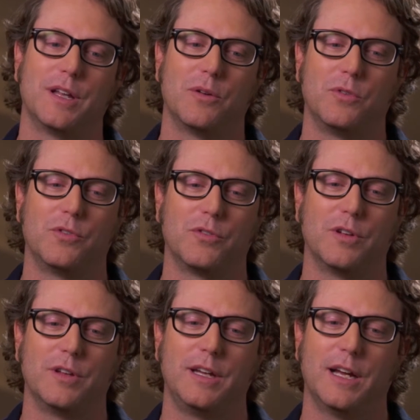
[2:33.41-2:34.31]
that was
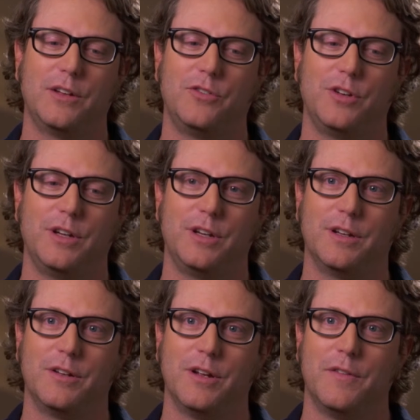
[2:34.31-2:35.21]
really edgy
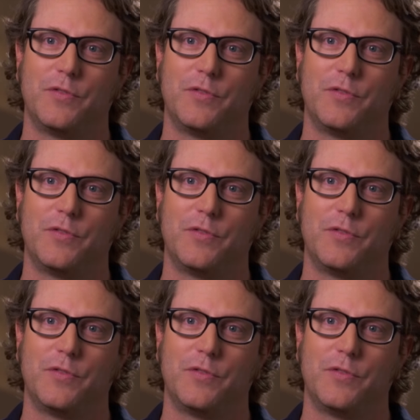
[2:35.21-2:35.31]
and